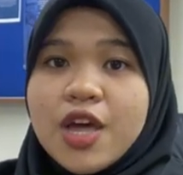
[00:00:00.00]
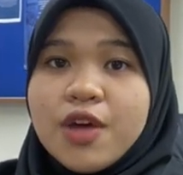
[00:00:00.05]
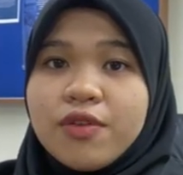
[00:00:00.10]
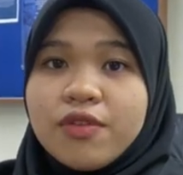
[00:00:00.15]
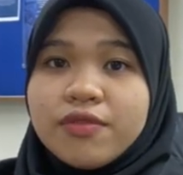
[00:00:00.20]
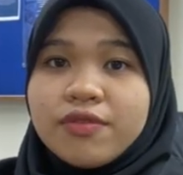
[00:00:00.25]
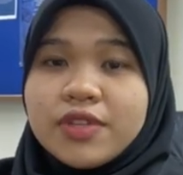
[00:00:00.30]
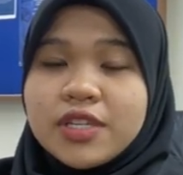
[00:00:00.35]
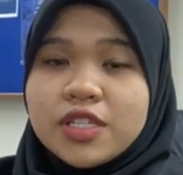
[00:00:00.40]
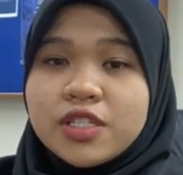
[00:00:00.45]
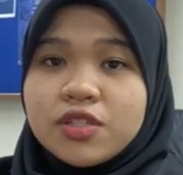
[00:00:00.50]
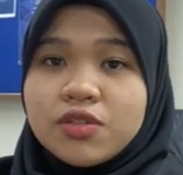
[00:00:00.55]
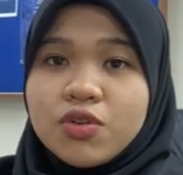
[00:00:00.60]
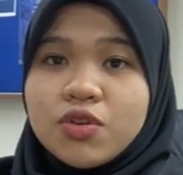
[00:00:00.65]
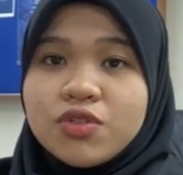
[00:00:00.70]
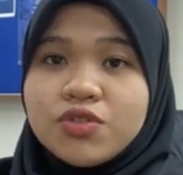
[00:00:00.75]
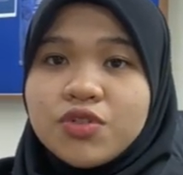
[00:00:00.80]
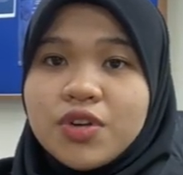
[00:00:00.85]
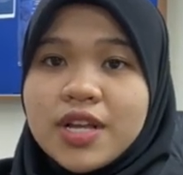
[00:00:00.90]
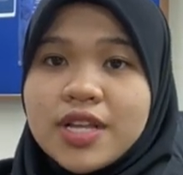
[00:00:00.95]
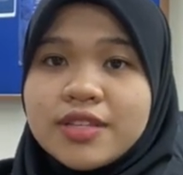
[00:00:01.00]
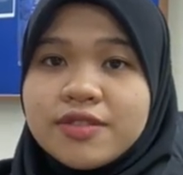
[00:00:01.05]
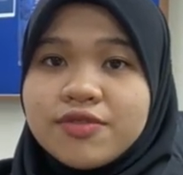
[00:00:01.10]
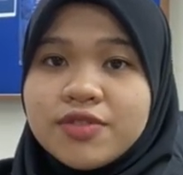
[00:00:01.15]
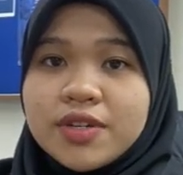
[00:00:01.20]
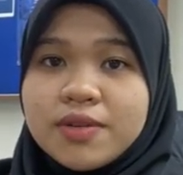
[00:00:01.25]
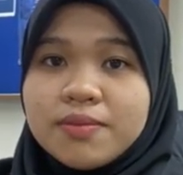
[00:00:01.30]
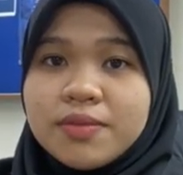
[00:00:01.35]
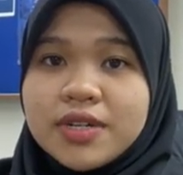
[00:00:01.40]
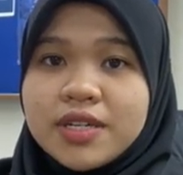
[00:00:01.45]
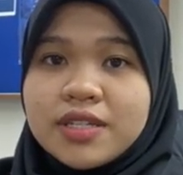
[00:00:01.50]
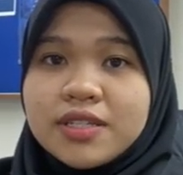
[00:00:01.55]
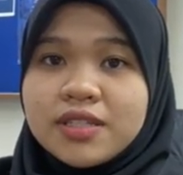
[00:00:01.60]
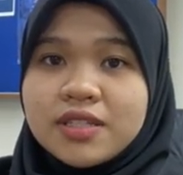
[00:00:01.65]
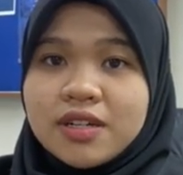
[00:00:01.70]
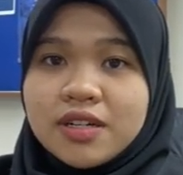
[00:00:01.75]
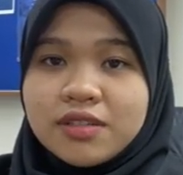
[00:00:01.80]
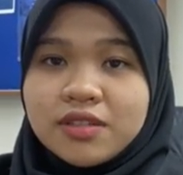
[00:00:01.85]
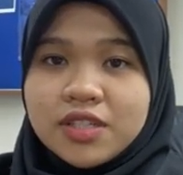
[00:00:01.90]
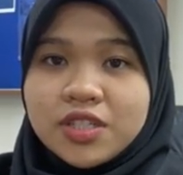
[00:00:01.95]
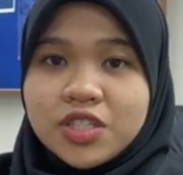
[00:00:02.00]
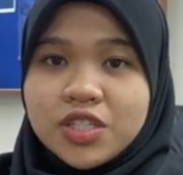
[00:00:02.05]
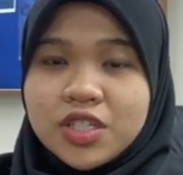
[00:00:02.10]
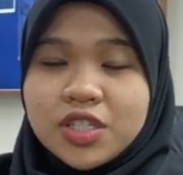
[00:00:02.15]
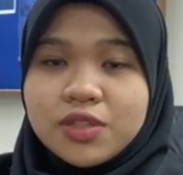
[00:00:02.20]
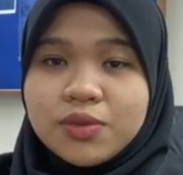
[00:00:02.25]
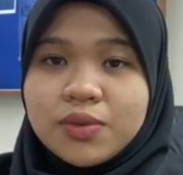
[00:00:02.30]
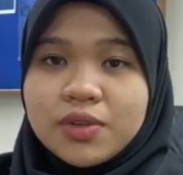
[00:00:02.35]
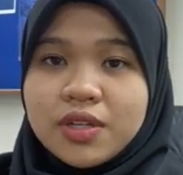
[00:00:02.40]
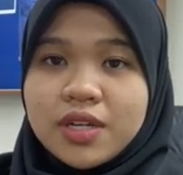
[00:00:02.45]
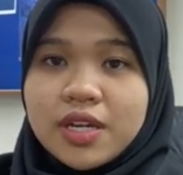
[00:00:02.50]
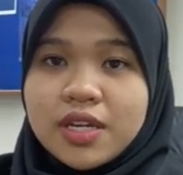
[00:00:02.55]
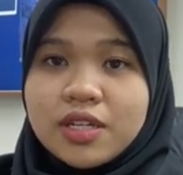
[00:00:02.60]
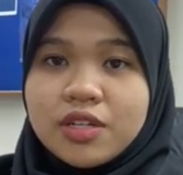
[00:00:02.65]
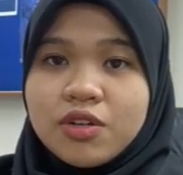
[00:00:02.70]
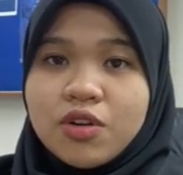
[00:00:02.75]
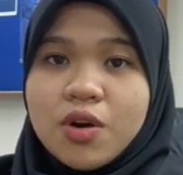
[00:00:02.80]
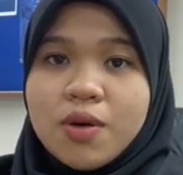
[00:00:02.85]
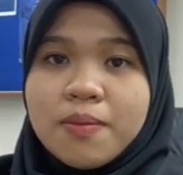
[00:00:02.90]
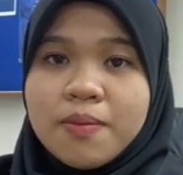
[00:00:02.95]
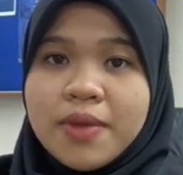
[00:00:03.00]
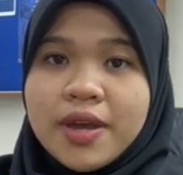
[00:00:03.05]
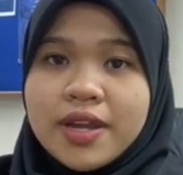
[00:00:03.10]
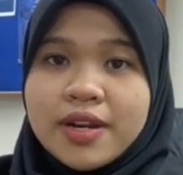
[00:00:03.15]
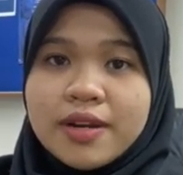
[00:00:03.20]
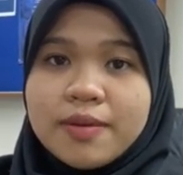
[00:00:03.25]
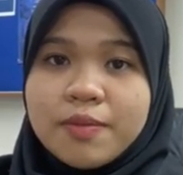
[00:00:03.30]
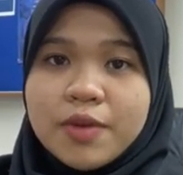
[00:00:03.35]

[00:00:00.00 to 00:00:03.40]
With these control and treatment strategies, we can combat